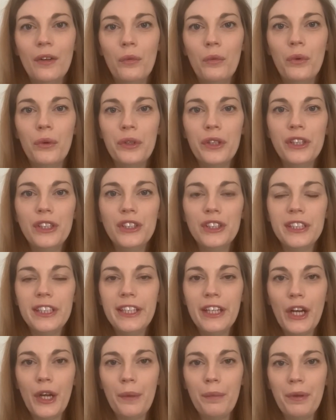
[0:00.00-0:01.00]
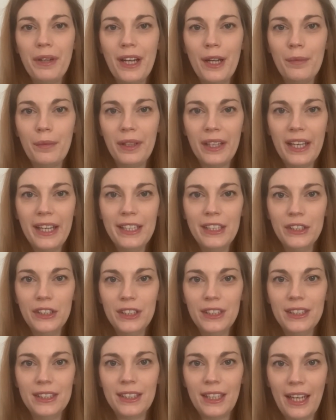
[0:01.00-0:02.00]
We'll usually open
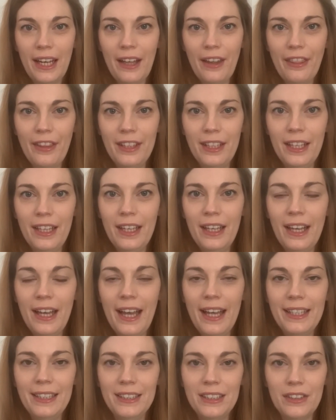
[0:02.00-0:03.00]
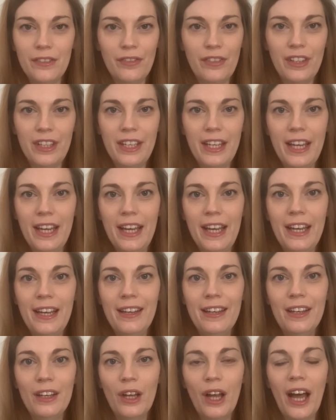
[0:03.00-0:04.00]
applications at the end of the
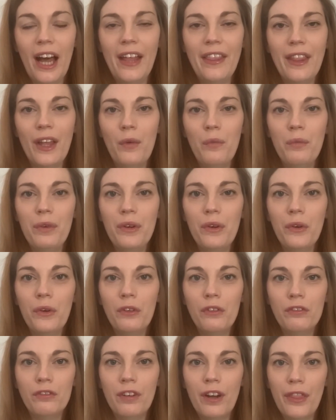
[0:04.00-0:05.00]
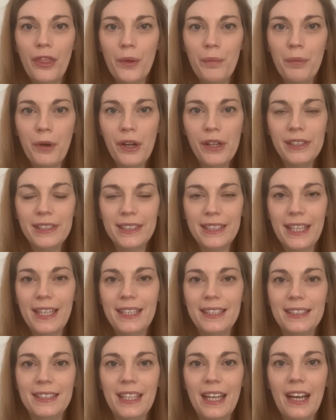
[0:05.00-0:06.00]
year, and then we'll run the
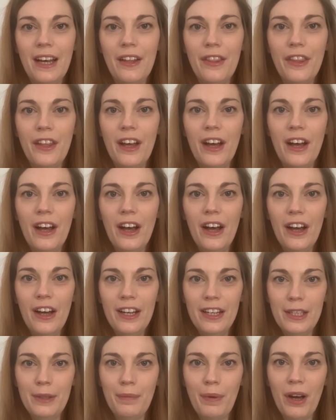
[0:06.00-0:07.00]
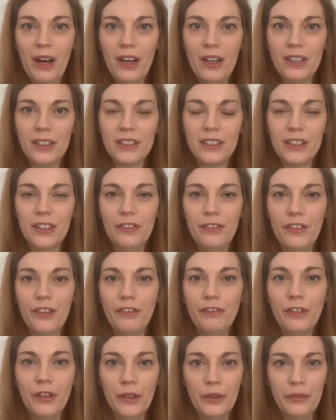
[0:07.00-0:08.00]
process at the early part of
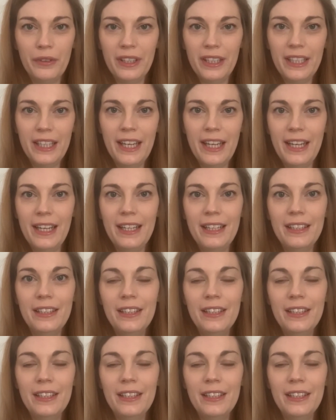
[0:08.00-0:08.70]
the following year.